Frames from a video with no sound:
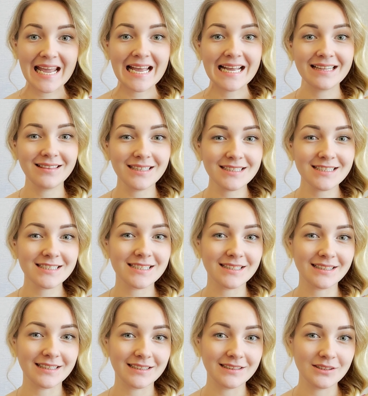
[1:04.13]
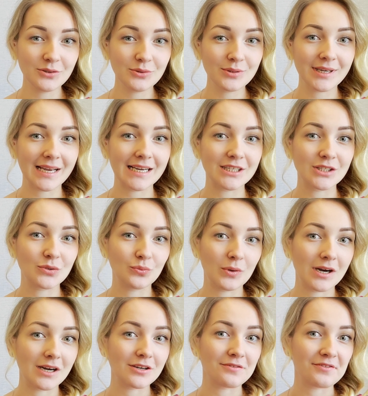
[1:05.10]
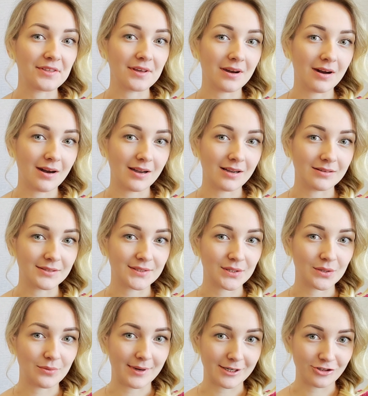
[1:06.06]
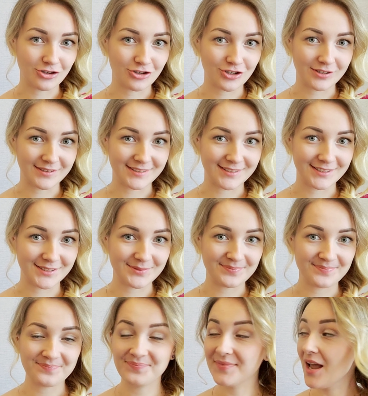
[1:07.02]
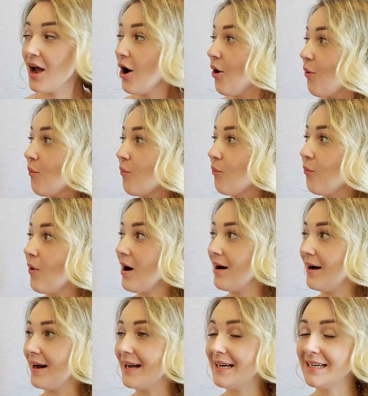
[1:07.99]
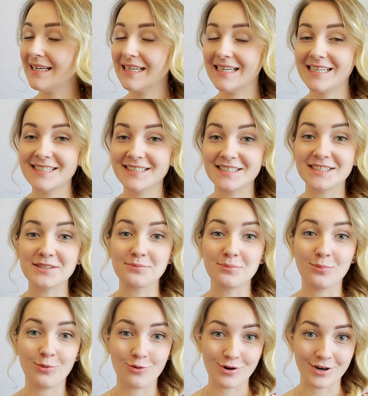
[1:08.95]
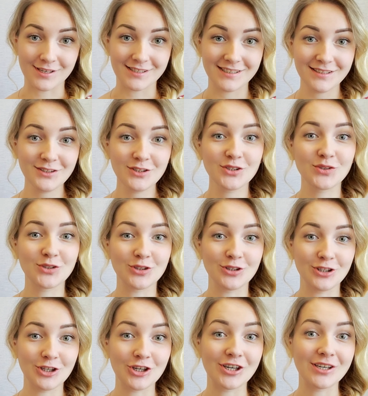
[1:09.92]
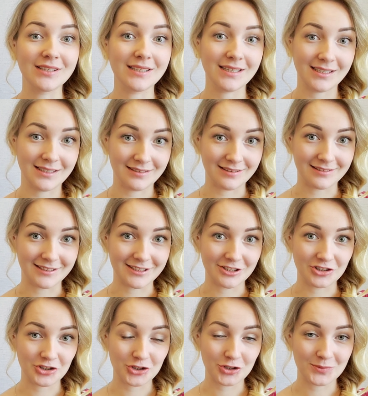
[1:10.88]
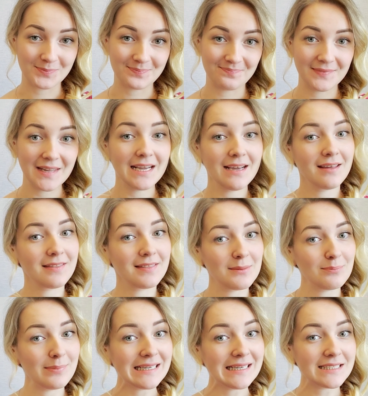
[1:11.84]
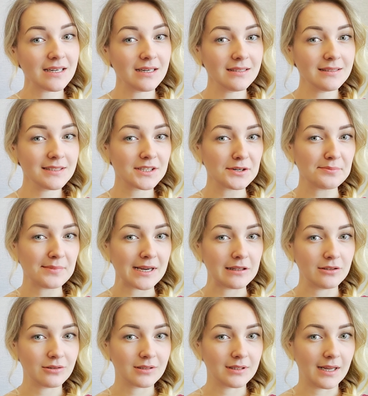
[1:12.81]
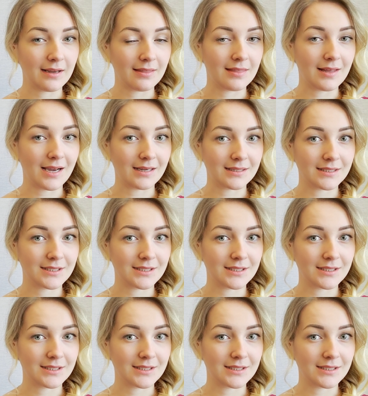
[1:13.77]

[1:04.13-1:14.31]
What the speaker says: Let's take a look at one of the IELTS questions. Why is it important to learn English? The bad answer may look like that.